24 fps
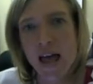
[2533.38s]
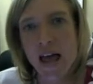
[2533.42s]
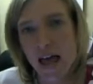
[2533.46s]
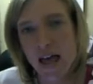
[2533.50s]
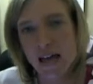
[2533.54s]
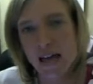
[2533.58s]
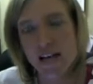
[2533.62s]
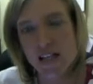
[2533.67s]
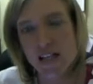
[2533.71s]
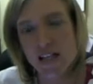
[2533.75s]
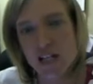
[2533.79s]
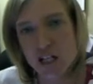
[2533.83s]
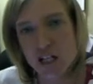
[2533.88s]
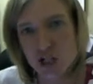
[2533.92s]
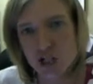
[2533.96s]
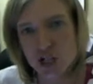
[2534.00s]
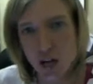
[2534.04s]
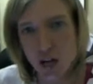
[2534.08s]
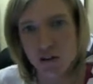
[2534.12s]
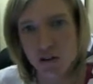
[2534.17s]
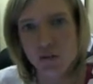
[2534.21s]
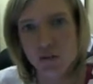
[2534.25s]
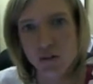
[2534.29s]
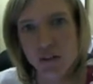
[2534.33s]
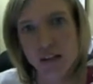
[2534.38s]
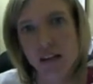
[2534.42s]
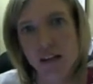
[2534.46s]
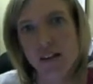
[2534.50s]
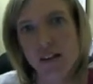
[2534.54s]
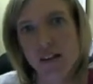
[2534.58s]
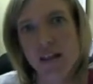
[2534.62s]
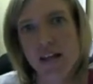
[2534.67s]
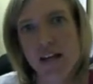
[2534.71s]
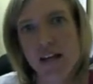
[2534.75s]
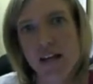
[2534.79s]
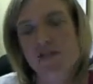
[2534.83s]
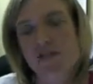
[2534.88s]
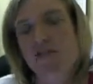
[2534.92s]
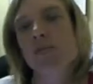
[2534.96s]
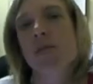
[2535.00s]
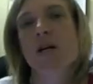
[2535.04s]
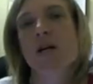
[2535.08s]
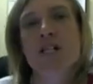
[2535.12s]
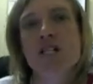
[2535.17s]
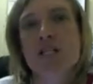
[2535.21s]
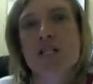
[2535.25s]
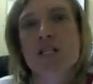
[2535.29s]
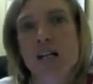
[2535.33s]
And generally, the
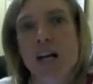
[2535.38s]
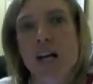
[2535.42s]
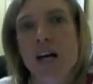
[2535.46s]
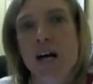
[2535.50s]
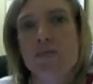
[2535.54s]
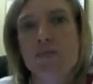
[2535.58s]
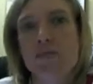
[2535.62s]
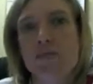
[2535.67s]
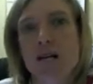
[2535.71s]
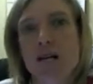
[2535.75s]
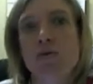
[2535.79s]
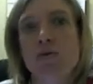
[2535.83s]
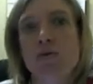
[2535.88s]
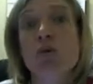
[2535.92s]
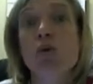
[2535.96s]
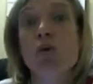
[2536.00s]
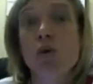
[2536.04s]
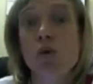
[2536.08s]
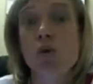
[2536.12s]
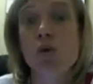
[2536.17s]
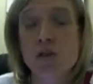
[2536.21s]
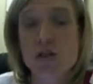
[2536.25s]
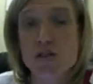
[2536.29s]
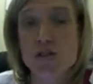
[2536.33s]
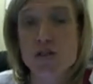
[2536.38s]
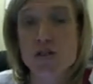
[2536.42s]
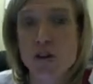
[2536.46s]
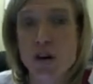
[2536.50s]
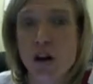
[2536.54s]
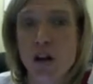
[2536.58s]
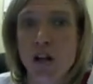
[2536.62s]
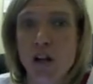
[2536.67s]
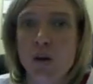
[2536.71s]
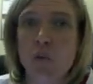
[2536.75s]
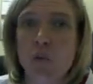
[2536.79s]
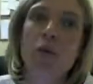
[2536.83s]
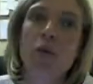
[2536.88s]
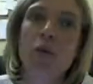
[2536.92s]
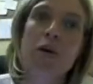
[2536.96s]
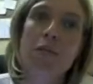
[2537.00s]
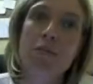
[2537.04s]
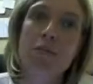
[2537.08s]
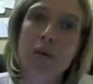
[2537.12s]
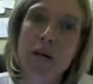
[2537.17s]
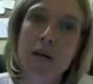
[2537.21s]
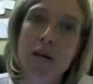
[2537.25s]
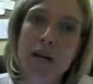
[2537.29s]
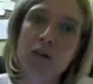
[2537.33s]
information that comes up through Google Scholar will be
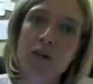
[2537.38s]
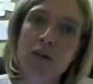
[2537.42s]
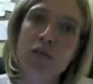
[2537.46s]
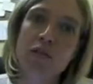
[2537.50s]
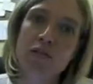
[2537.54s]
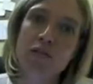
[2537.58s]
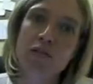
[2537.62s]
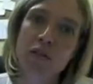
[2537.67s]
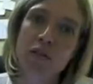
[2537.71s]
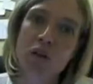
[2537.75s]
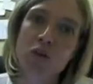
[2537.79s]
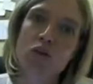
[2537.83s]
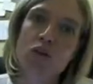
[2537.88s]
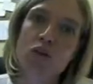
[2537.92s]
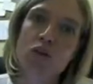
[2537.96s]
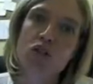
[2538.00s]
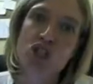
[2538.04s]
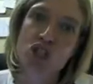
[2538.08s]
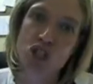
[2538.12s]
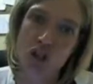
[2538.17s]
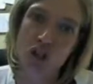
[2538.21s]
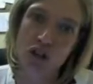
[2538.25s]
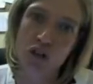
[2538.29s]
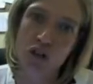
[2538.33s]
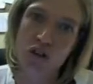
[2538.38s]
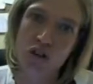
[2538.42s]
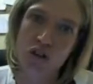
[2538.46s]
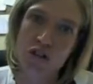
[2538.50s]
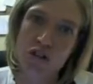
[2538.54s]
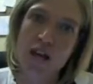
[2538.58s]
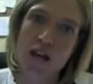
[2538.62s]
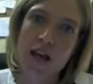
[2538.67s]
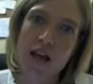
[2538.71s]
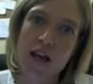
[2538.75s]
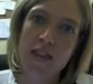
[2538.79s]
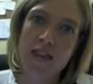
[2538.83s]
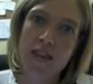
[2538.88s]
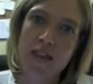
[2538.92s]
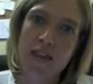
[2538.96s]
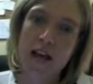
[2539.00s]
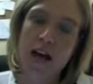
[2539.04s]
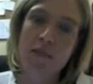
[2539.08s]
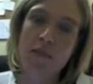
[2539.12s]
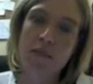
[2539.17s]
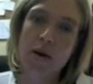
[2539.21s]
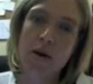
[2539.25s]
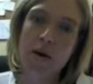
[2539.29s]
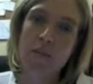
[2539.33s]
peer-reviewed journals that
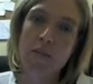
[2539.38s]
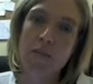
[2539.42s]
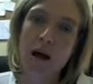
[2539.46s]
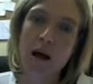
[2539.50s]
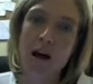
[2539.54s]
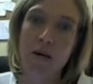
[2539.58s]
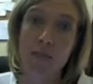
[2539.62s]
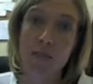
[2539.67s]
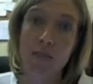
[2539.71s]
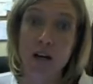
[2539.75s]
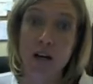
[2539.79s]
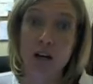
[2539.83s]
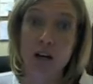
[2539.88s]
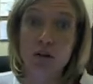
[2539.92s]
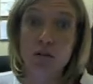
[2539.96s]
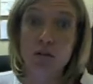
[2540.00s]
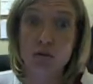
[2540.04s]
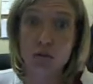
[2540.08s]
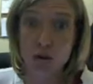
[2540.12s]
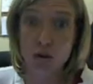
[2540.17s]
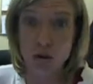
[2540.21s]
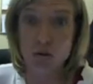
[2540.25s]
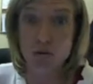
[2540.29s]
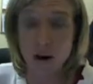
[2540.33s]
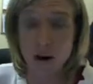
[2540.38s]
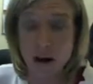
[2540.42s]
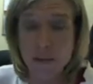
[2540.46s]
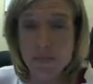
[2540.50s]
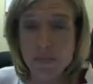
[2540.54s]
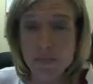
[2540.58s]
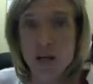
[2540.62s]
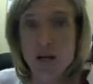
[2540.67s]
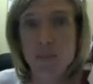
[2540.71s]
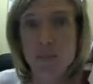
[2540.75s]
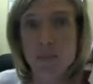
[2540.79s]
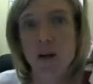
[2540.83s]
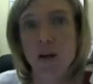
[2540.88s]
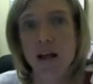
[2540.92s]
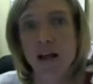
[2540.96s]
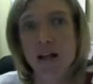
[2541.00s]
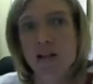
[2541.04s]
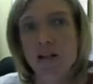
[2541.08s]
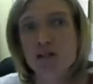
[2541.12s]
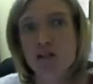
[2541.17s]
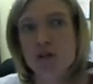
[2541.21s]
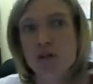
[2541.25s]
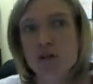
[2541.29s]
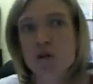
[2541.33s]
come up they're reputable,
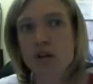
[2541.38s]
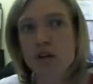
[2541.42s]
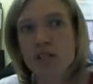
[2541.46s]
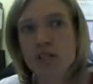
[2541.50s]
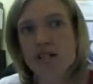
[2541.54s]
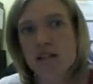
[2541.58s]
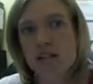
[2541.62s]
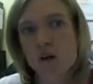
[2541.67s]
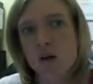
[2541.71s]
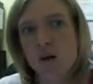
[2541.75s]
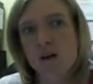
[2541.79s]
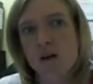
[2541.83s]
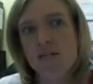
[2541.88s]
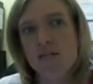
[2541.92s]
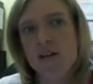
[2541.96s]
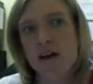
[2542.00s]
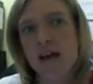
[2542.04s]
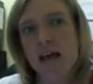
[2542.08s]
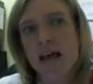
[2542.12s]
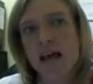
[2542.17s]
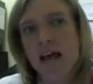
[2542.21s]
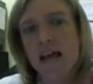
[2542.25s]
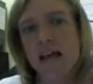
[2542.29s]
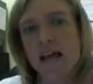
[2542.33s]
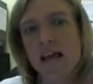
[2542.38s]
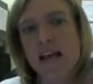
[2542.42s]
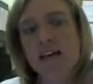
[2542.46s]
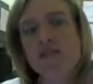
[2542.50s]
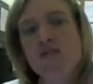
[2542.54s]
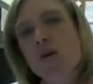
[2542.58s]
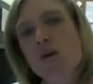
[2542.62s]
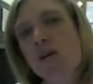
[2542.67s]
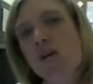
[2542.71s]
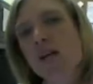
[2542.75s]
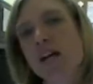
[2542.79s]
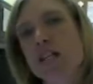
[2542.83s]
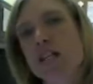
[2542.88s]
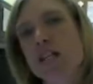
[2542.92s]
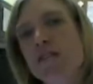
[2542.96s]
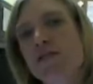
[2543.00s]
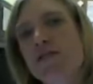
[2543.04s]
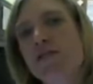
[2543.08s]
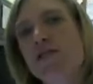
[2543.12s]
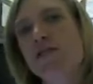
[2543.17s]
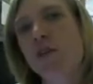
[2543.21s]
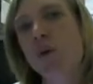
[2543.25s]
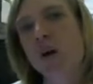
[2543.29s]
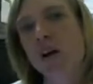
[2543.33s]
and so you can sort of, it gives you a nice
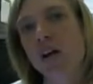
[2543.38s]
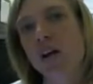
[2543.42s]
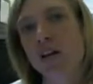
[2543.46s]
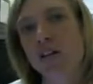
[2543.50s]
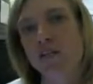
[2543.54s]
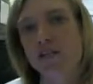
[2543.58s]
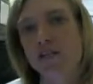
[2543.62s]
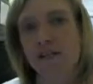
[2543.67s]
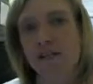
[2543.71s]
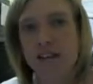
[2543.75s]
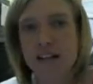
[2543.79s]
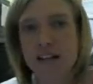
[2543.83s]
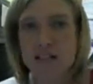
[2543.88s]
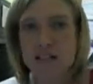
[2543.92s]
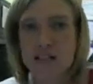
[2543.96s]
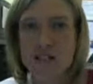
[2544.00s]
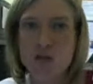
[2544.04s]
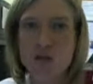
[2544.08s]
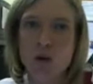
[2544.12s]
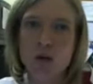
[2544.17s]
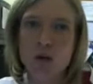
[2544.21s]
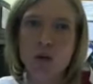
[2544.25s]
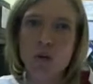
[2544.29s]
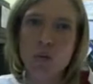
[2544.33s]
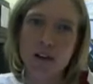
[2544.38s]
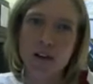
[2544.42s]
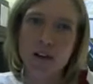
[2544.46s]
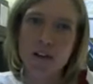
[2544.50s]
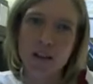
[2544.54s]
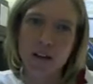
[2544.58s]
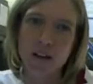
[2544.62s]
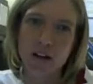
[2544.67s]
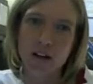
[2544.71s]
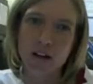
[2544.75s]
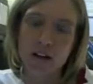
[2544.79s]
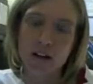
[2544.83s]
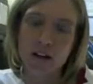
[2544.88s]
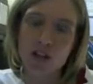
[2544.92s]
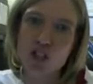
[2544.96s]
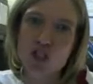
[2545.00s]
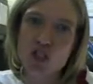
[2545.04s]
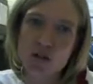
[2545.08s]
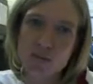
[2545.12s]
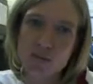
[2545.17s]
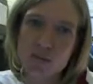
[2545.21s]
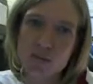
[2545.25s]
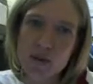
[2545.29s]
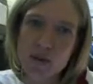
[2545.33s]
foil for, this is sort of what the
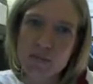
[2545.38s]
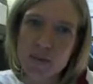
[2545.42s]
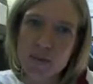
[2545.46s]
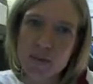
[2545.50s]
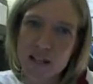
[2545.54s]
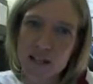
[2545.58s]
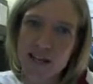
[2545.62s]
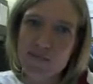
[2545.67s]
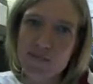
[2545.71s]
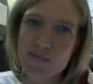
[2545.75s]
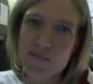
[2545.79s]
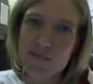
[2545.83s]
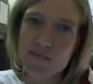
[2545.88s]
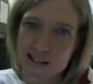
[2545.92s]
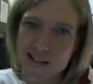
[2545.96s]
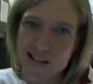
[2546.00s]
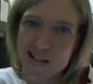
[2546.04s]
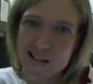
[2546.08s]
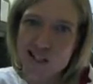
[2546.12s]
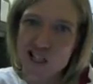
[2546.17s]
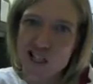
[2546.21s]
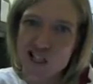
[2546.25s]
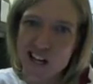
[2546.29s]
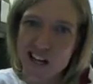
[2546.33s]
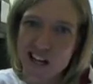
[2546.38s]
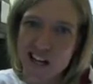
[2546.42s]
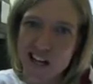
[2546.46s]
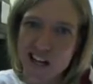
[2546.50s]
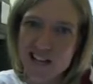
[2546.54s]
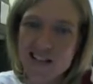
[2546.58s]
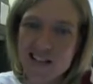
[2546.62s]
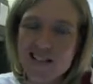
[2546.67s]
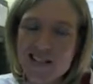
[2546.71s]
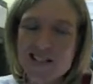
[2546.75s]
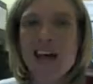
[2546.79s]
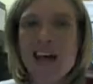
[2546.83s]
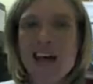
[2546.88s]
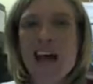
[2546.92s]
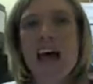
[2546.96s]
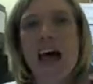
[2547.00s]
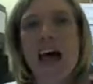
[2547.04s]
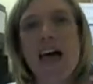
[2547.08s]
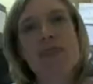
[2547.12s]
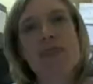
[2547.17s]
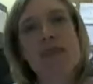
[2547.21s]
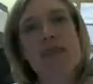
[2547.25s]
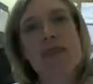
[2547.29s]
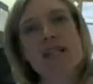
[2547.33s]
consumer media messaging is,
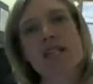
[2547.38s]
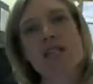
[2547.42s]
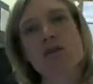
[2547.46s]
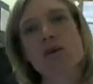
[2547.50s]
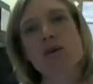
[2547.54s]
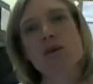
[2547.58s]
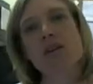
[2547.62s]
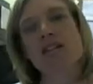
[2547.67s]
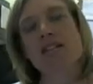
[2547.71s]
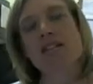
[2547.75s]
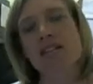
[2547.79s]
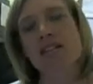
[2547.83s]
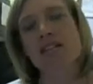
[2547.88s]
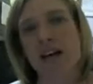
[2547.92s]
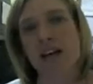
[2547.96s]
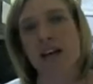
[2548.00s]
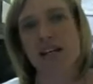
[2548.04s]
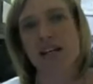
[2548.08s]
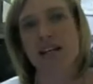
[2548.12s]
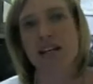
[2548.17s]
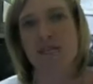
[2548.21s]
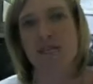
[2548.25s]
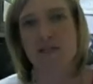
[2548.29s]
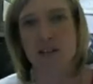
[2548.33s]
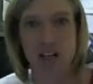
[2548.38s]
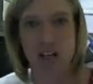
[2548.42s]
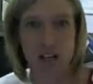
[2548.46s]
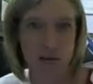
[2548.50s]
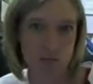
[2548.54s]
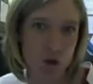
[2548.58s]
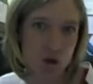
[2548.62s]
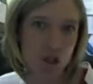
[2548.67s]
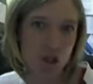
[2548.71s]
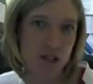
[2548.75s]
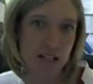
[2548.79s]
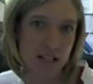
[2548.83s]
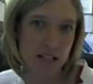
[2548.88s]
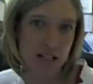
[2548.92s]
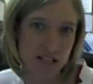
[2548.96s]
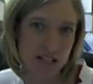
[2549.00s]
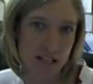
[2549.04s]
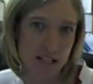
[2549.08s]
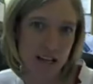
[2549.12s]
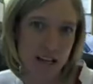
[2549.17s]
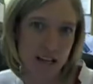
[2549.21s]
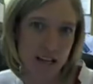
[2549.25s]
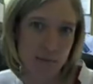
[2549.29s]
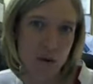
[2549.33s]
and this is what the scientific community is
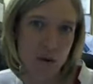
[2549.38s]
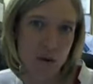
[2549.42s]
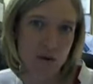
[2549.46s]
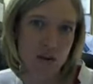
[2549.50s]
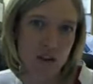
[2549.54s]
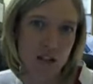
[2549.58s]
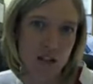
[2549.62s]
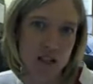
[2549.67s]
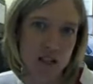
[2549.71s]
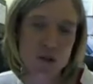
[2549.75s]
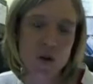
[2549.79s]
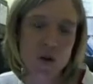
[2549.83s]
saying about things.